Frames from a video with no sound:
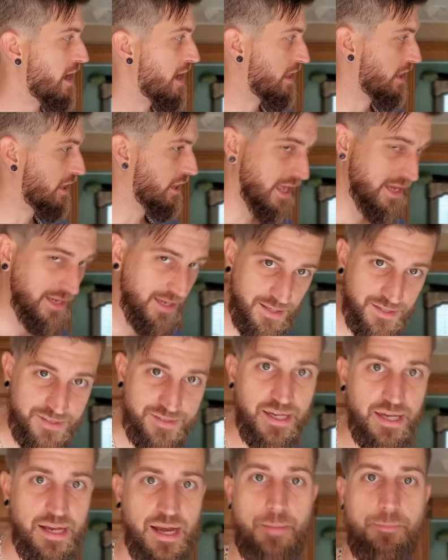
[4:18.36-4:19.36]
Like I
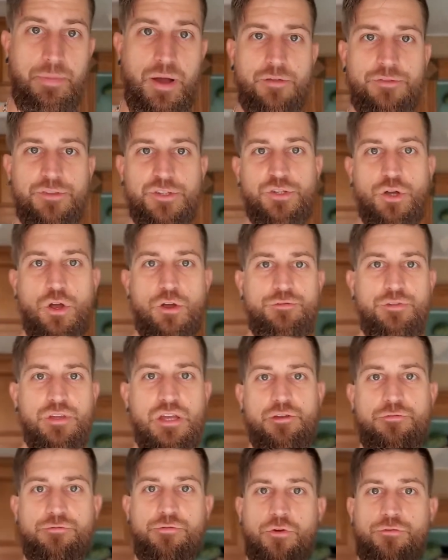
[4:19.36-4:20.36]
said, I bought this
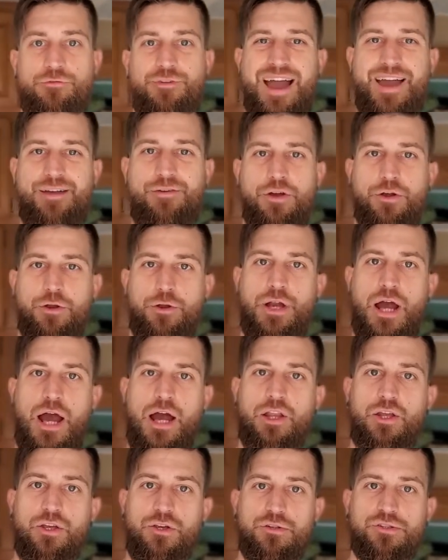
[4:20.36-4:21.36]
RV for
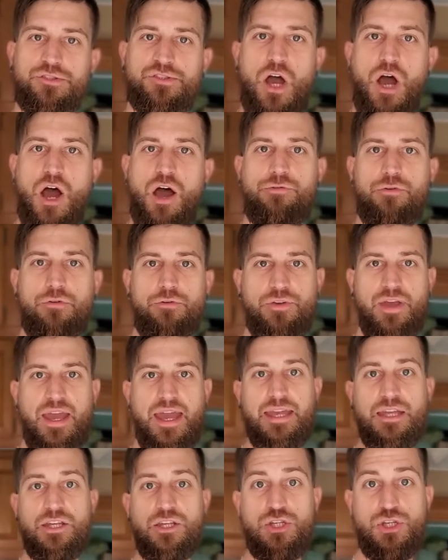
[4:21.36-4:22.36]
$500 off of
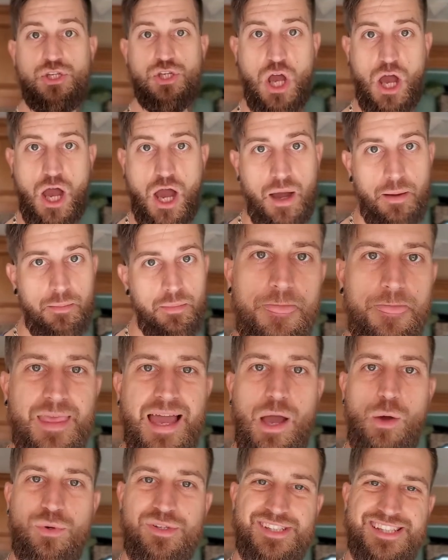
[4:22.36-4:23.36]
a job.
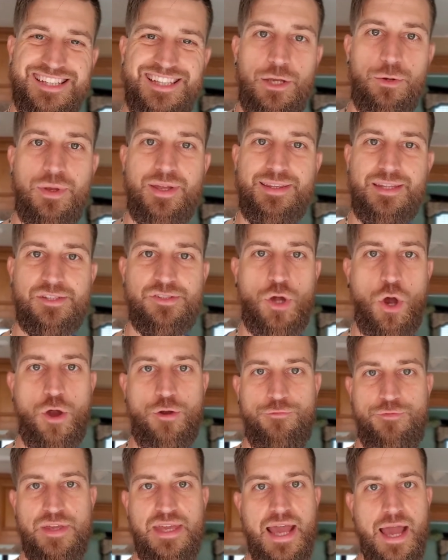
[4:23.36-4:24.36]
I was clearing this
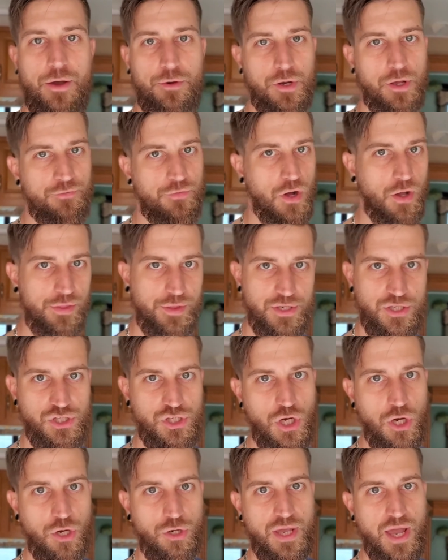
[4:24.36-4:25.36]
RV out of all the
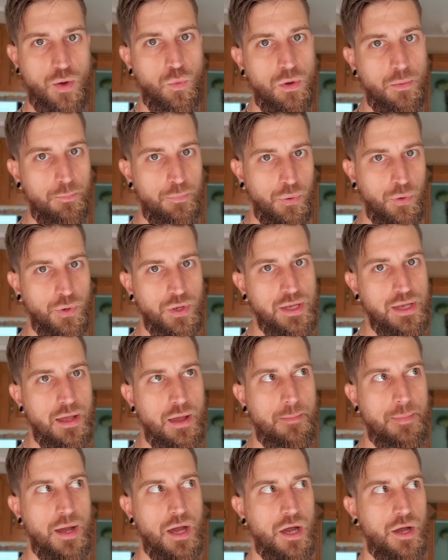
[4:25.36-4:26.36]
junk at one point
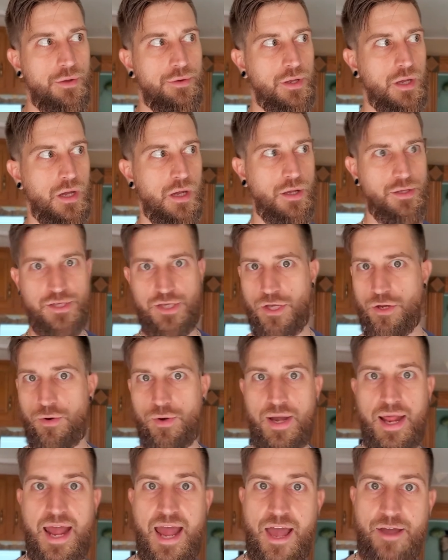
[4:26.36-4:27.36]
about a year
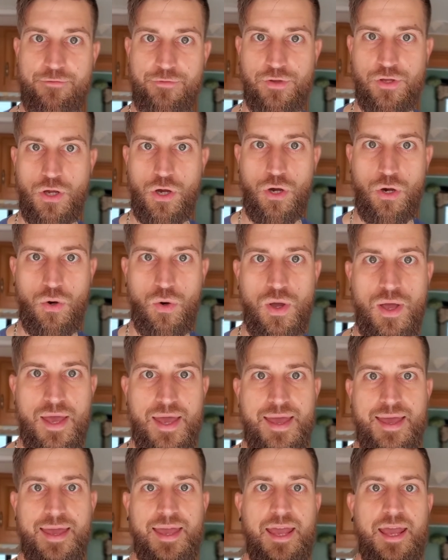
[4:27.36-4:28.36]
and a half ago,
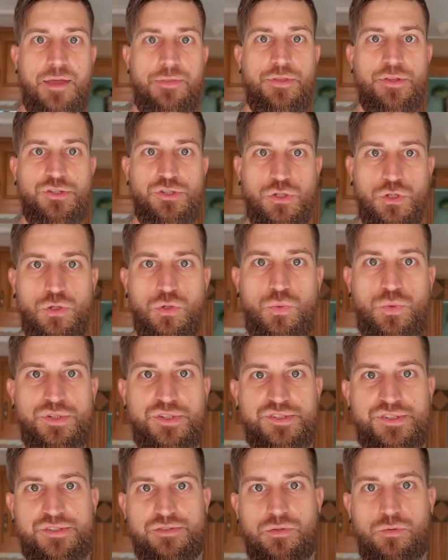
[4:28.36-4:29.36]
and the dude
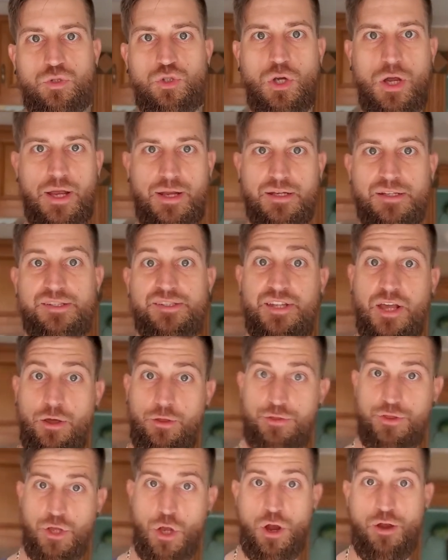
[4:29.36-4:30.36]
was trying to
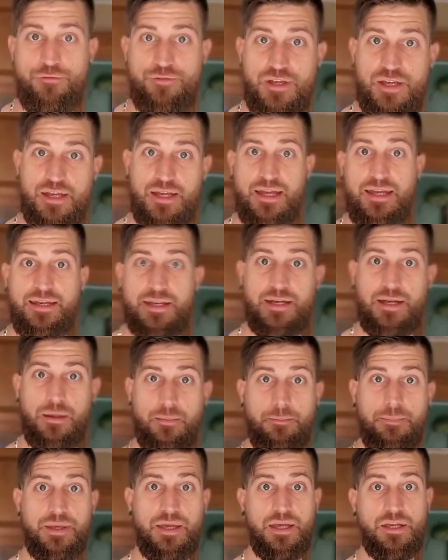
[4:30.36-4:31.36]
sell the RV, it ended
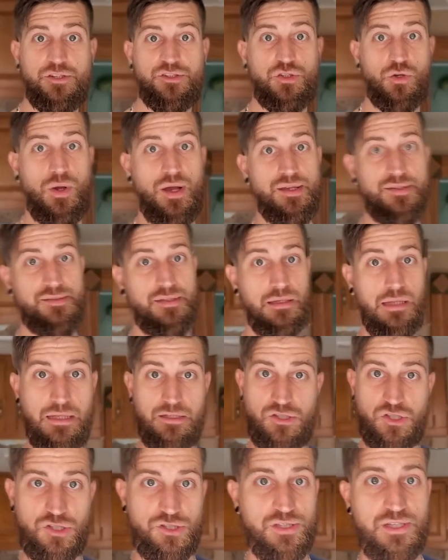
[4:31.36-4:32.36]
up being, so I said,
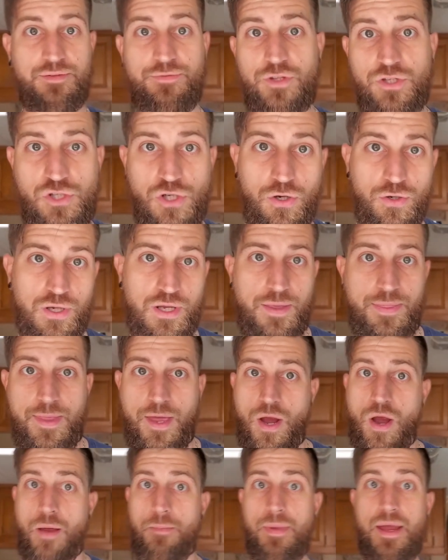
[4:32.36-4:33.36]
let's just leave the junk in
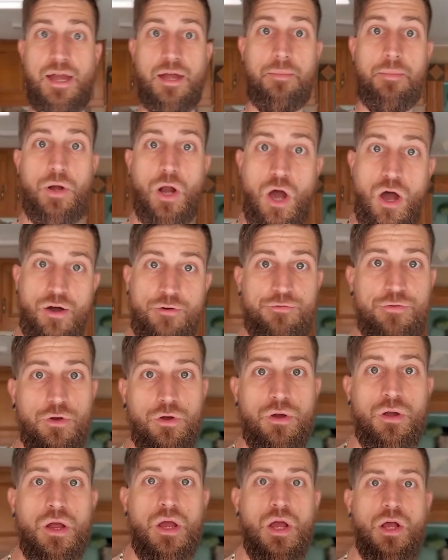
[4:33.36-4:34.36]
there. I made him an
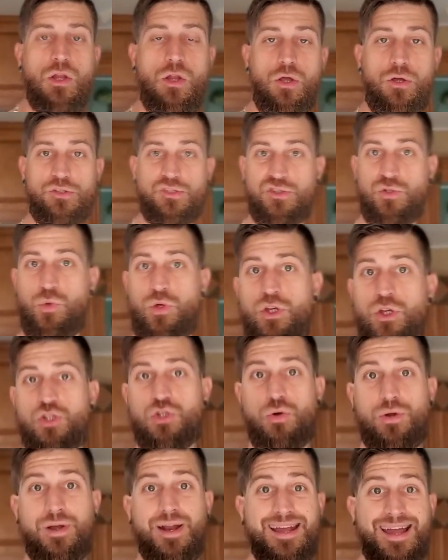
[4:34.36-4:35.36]
offer. Long story
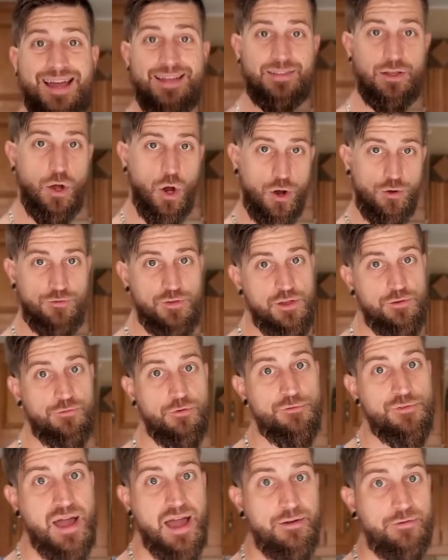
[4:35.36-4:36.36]
short, I got the RV
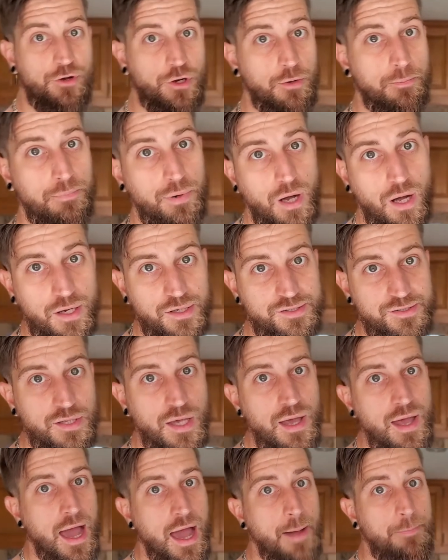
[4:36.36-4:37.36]
for 500 bucks.
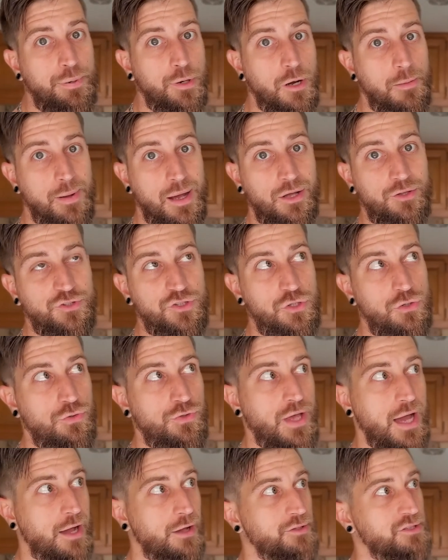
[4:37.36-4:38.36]
I put about
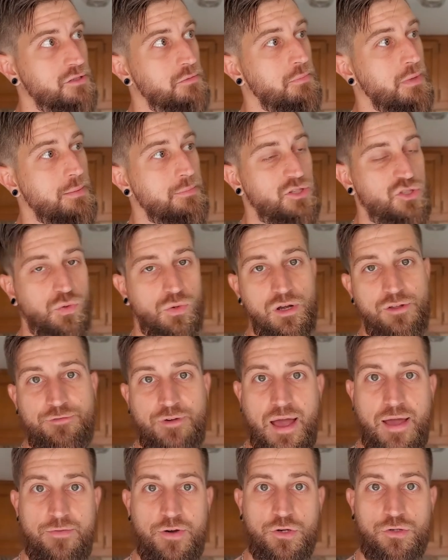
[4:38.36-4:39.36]
2000 maybe
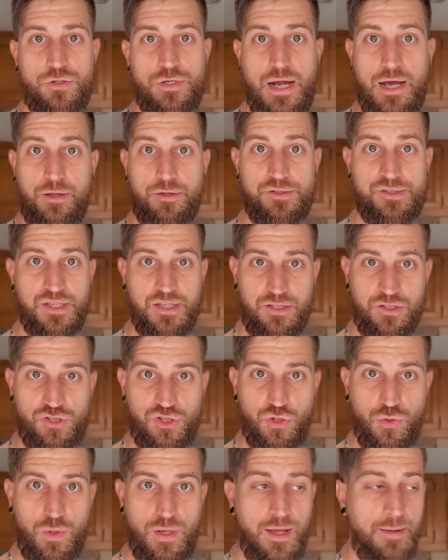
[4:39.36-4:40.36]
$2,500
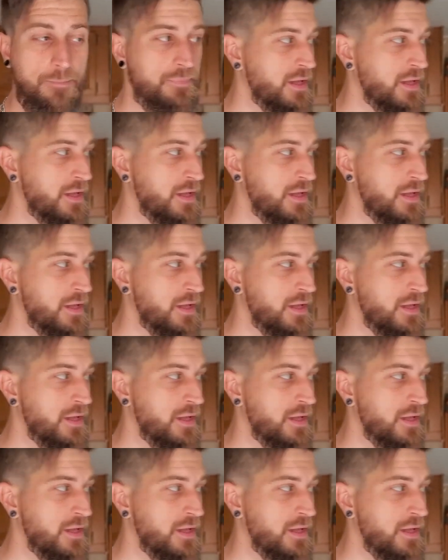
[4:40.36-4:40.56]
into it.